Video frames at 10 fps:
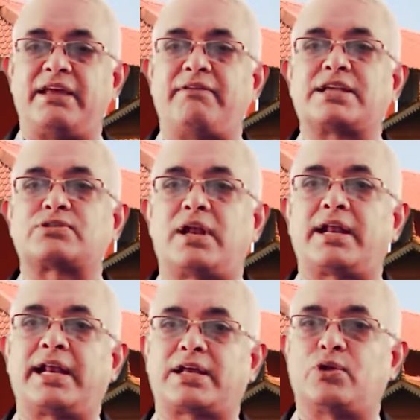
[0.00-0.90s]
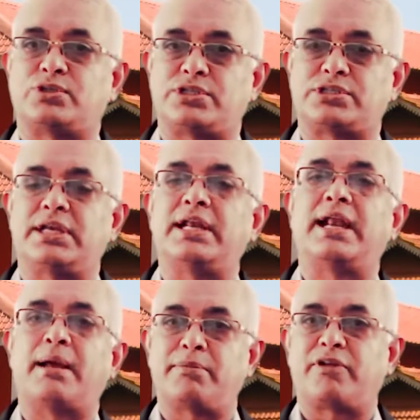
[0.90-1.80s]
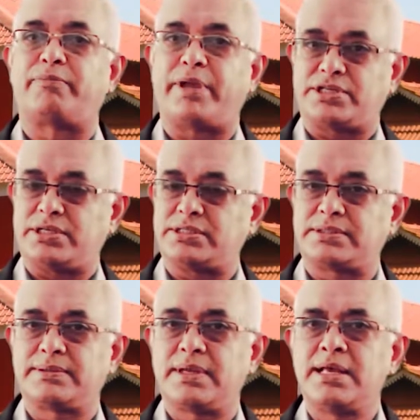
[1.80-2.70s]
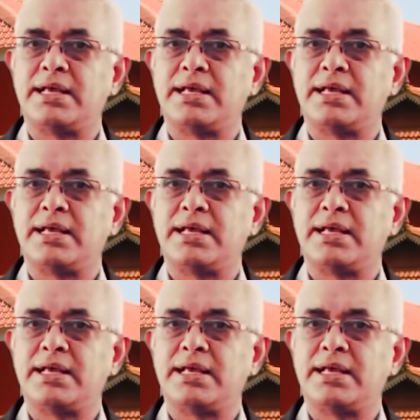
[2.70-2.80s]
avascular necrosis in a number of patients.